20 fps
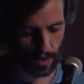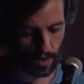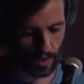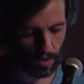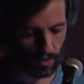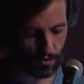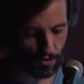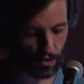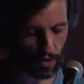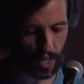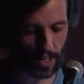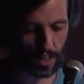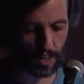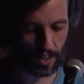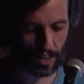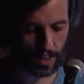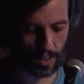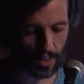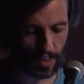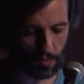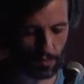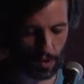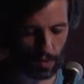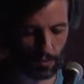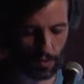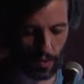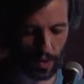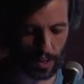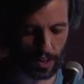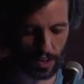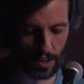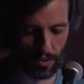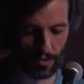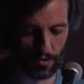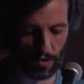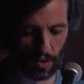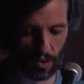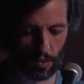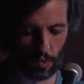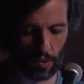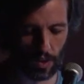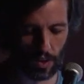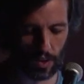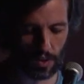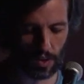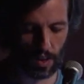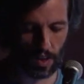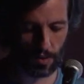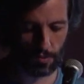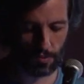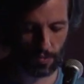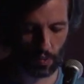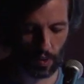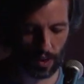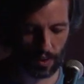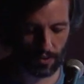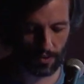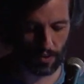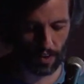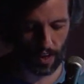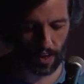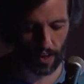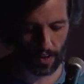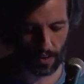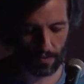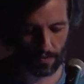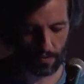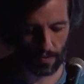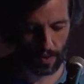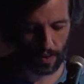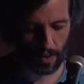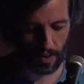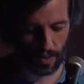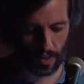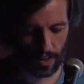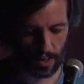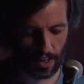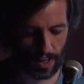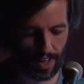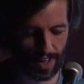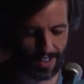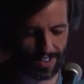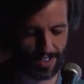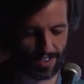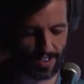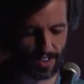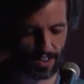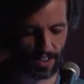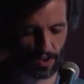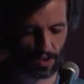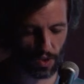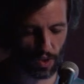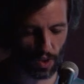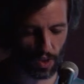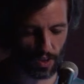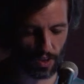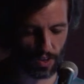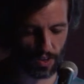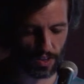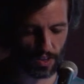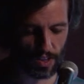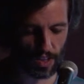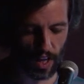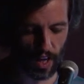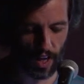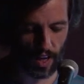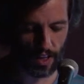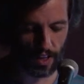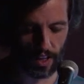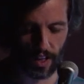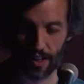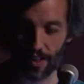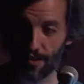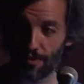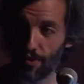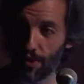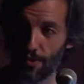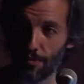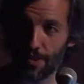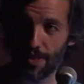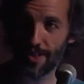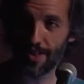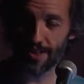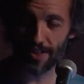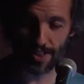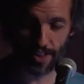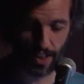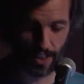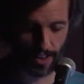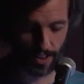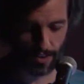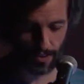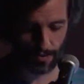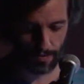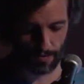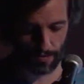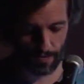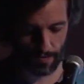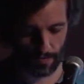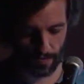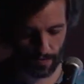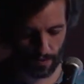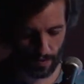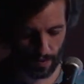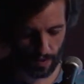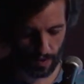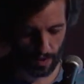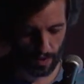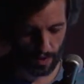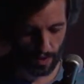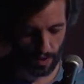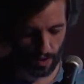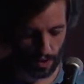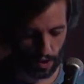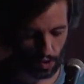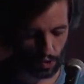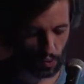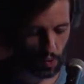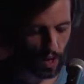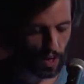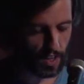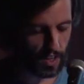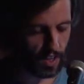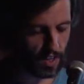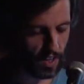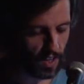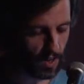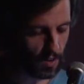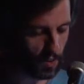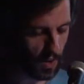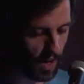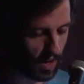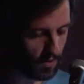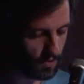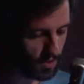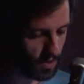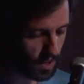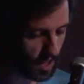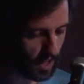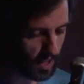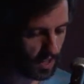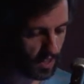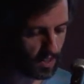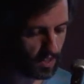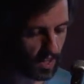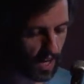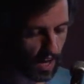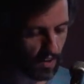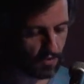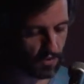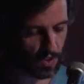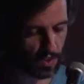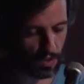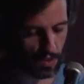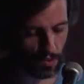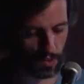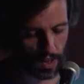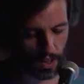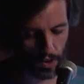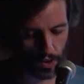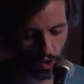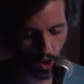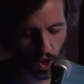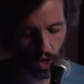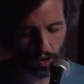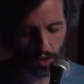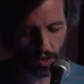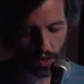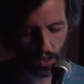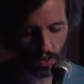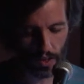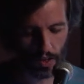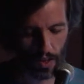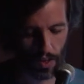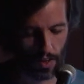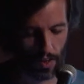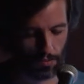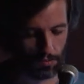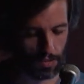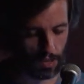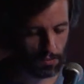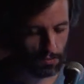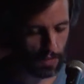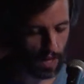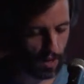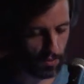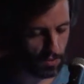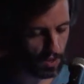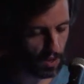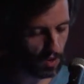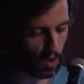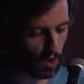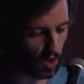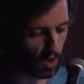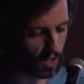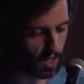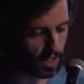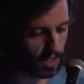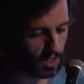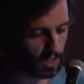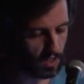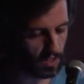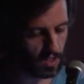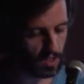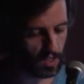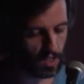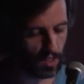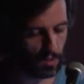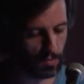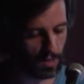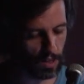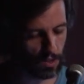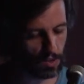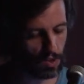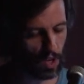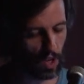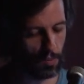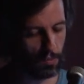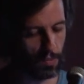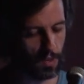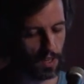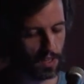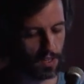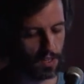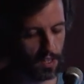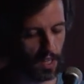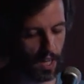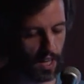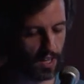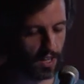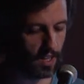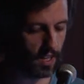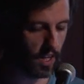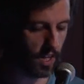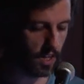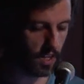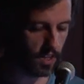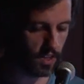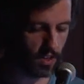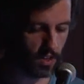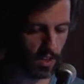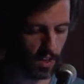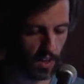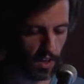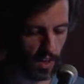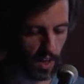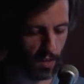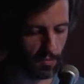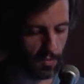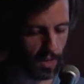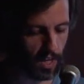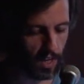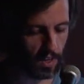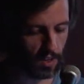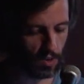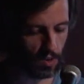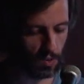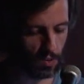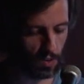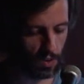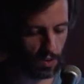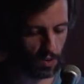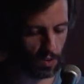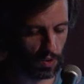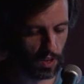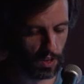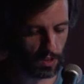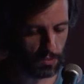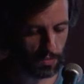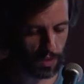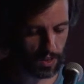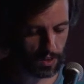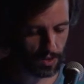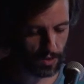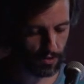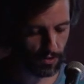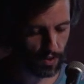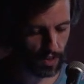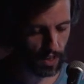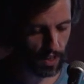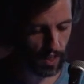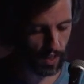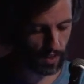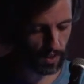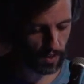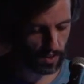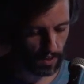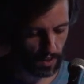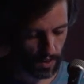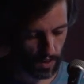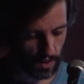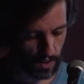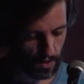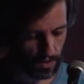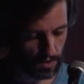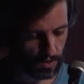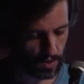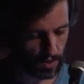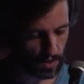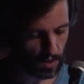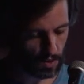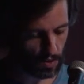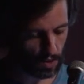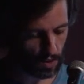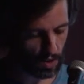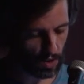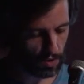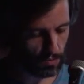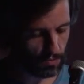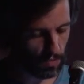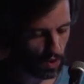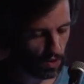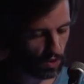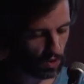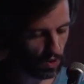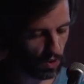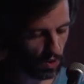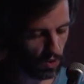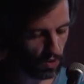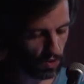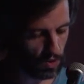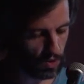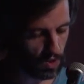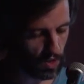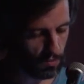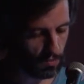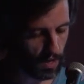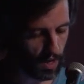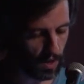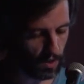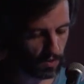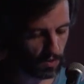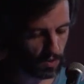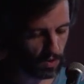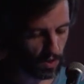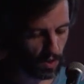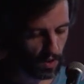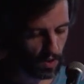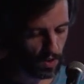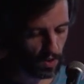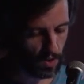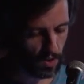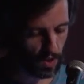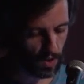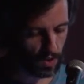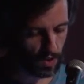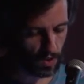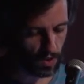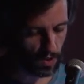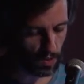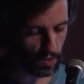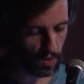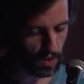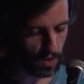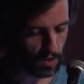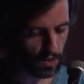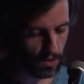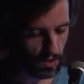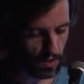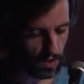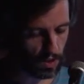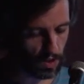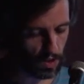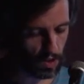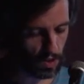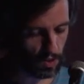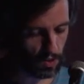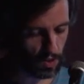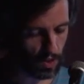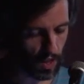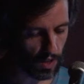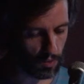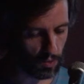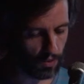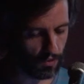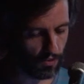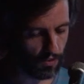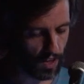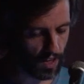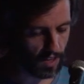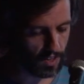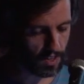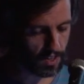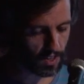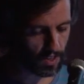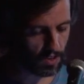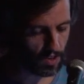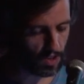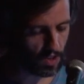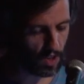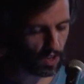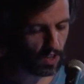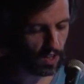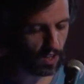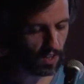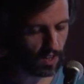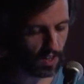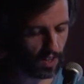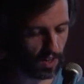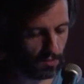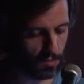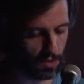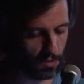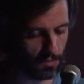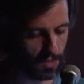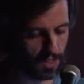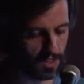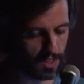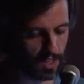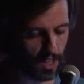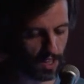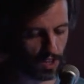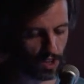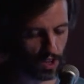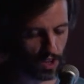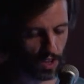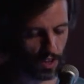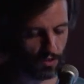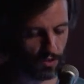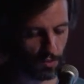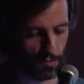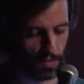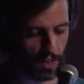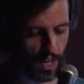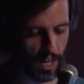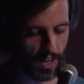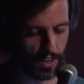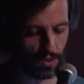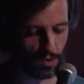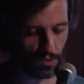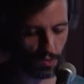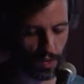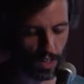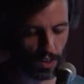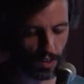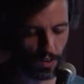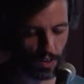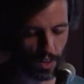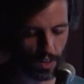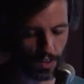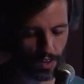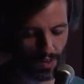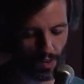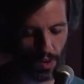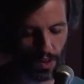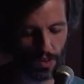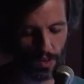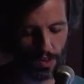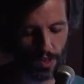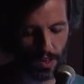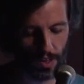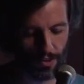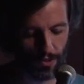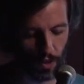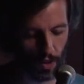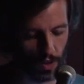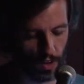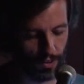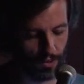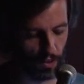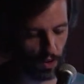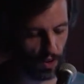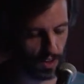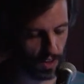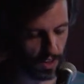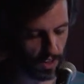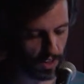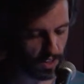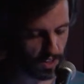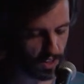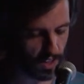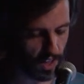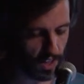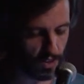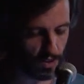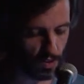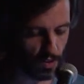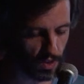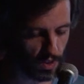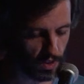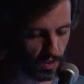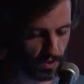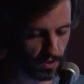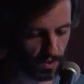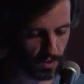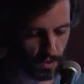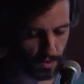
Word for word: a friendly in preparation for a World Cup qualifier. It ends in a scoreless tie ninety-four minutes later. Joana arrives late in the afternoon, exhausted, but babbling on endlessly about topics that later Americo will do his best to forget. Circular monologues about the surreal issues that we face concerning the implementation of a plan to regulate the quality of olive oil in this country.